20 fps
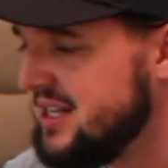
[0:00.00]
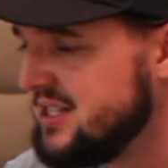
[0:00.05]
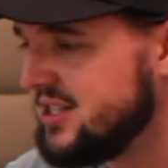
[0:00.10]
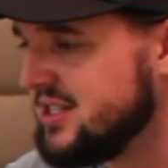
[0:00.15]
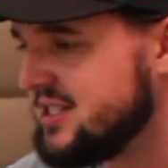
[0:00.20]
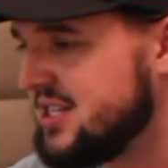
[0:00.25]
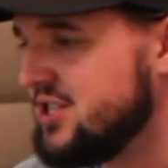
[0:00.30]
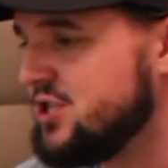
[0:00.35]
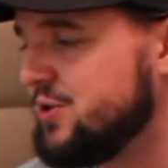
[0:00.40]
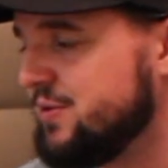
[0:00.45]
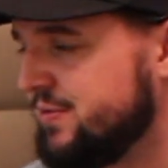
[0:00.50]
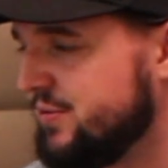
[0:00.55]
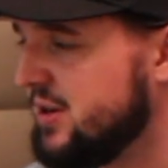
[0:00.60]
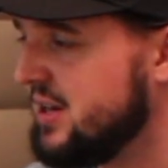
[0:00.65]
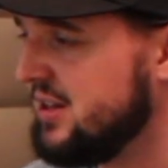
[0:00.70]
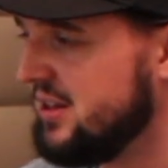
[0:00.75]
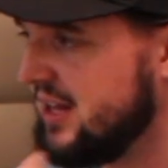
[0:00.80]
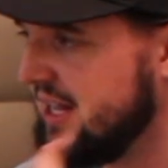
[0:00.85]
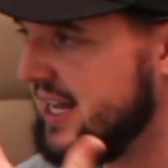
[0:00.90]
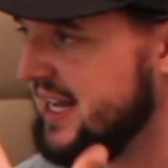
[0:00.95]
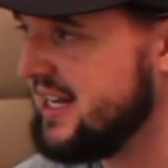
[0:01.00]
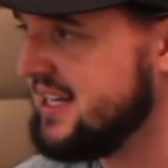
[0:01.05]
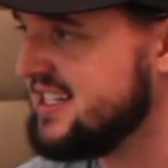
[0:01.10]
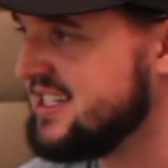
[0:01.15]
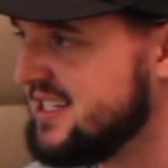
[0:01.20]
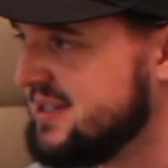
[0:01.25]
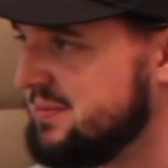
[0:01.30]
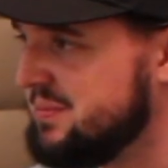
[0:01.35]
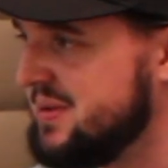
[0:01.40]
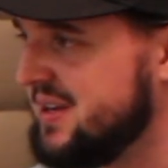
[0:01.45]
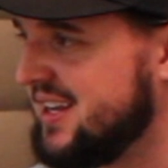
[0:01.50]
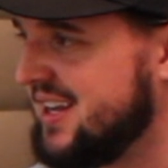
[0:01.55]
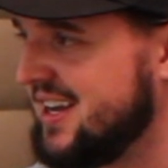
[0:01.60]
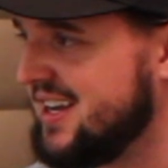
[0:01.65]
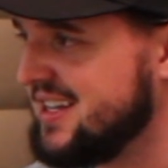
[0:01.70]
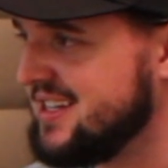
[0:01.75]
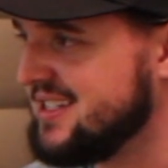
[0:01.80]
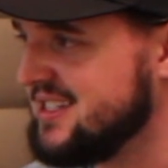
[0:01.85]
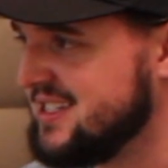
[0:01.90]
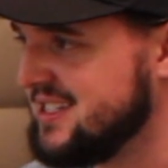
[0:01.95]
send you free leads
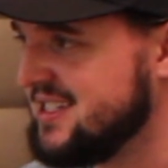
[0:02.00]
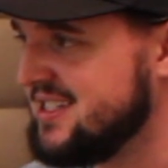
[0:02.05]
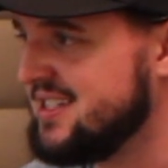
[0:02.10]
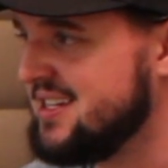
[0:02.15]
because